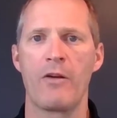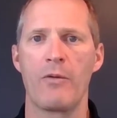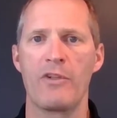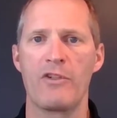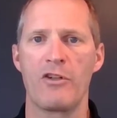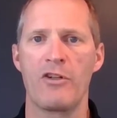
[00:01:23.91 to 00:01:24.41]

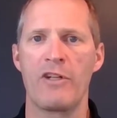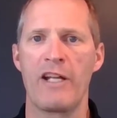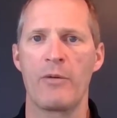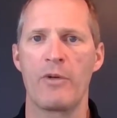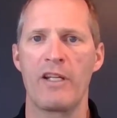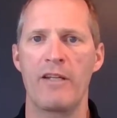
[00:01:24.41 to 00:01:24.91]
Return on
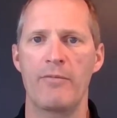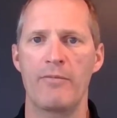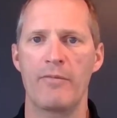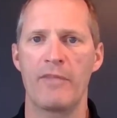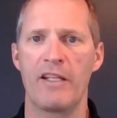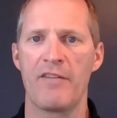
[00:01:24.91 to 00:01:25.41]
equity
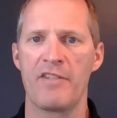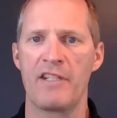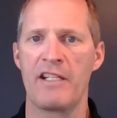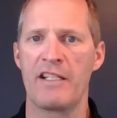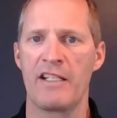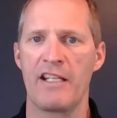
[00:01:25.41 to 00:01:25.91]
gives
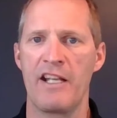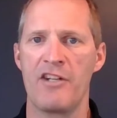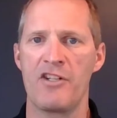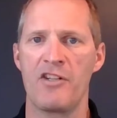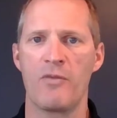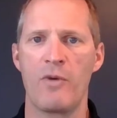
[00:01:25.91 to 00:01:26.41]
an
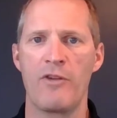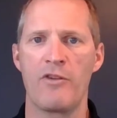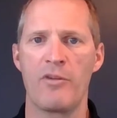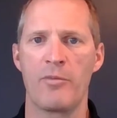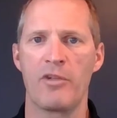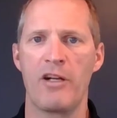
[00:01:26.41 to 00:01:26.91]
indication of whether
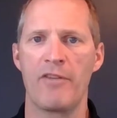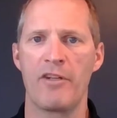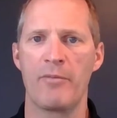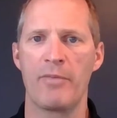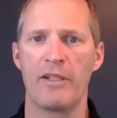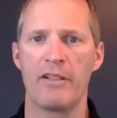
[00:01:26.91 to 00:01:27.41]
the
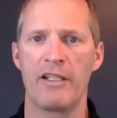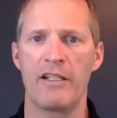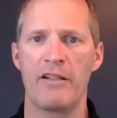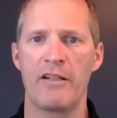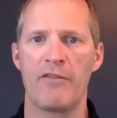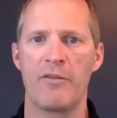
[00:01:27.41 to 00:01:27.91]

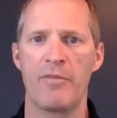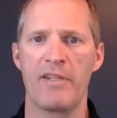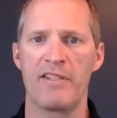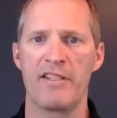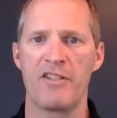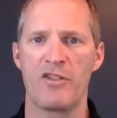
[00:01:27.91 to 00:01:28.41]
profitability of the
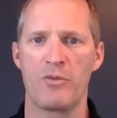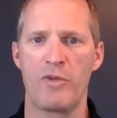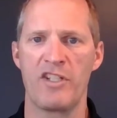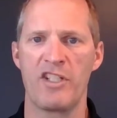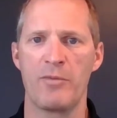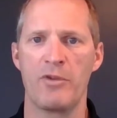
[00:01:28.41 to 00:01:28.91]
business is
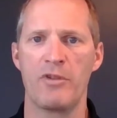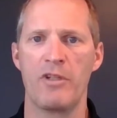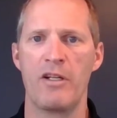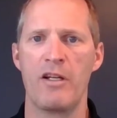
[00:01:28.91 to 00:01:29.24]
reasonable